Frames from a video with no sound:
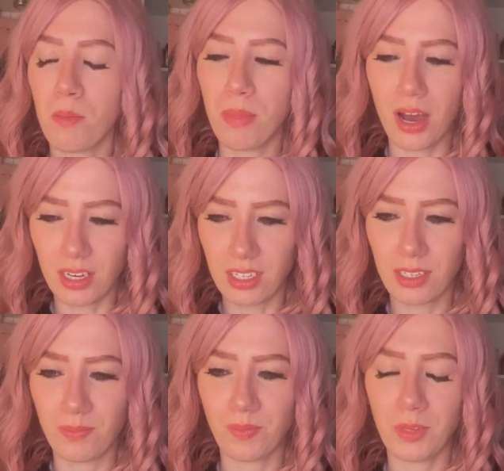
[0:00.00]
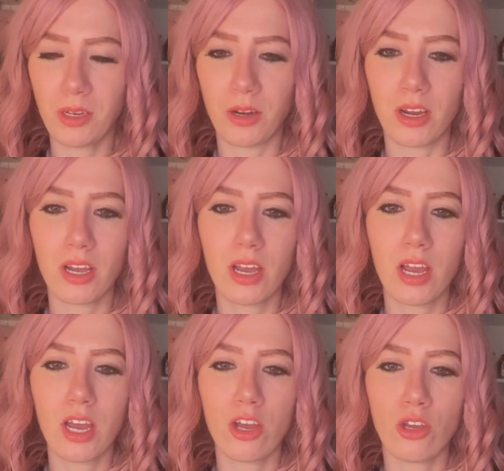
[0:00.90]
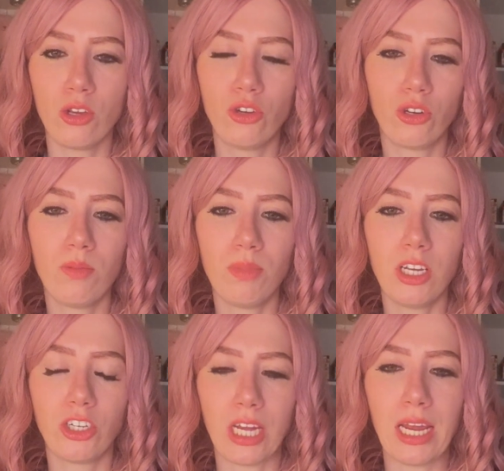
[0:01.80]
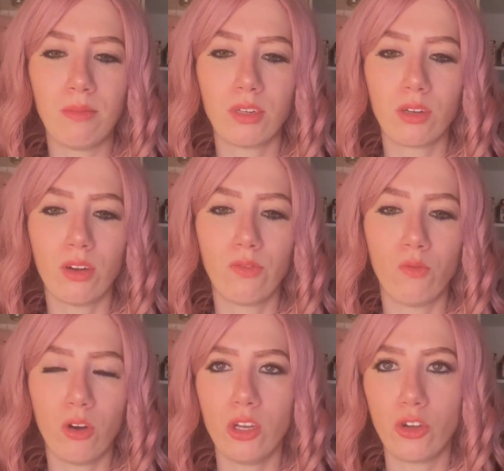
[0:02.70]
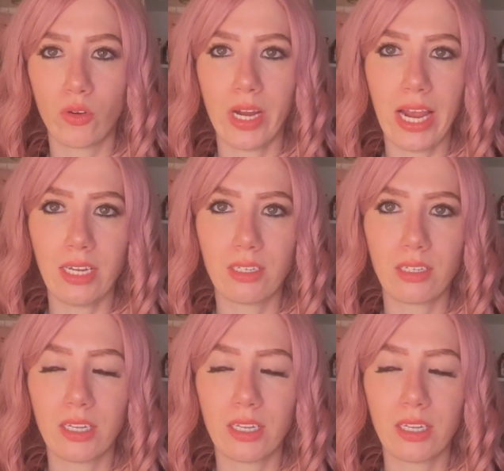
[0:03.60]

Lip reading: But, you know, you shouldn't be ashamed of what you create.